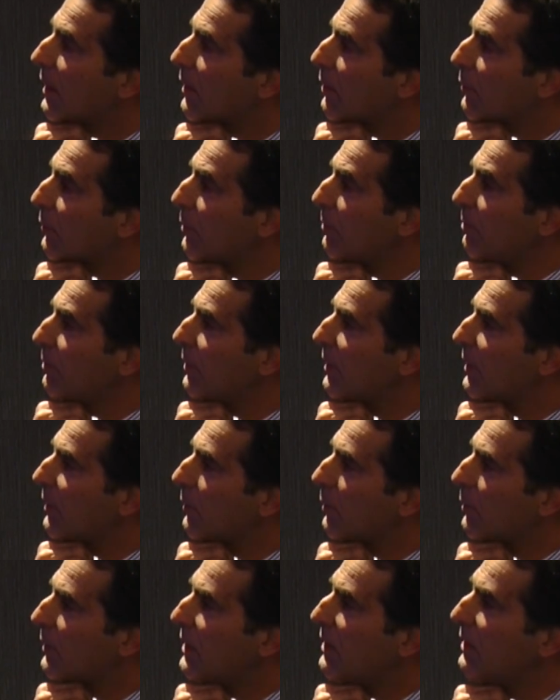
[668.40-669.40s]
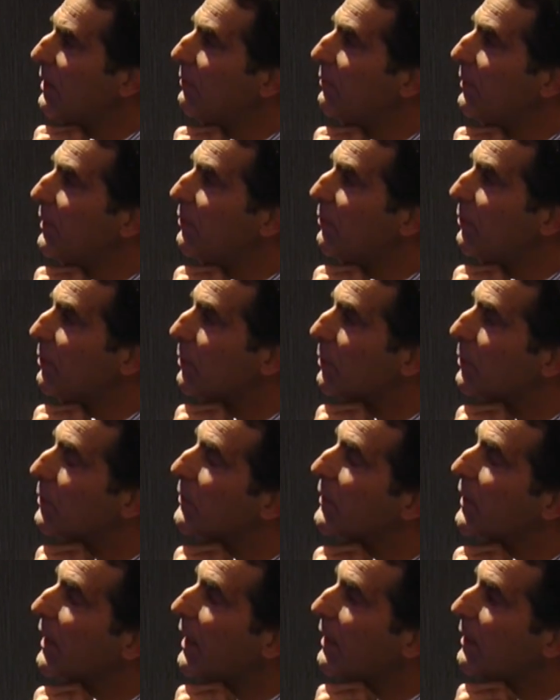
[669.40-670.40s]
groups or
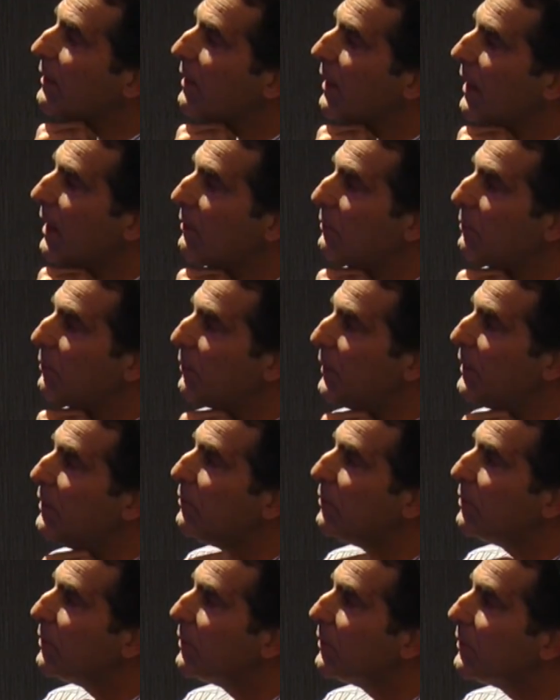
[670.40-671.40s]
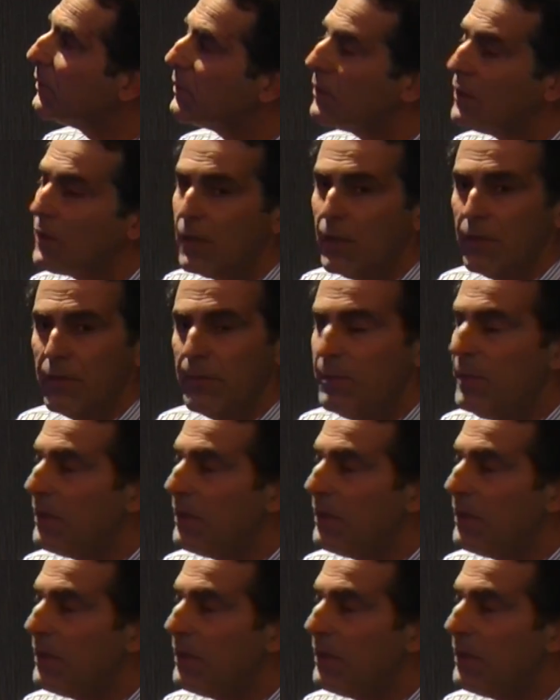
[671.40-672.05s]
individuals that had features of the